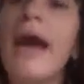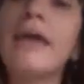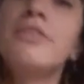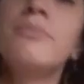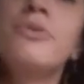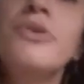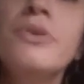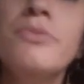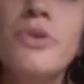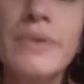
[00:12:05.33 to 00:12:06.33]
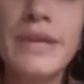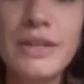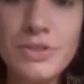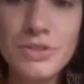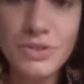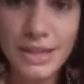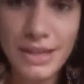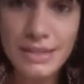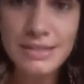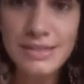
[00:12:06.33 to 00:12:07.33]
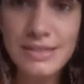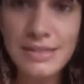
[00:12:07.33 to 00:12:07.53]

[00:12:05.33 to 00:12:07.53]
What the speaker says: And the more and more we can do this,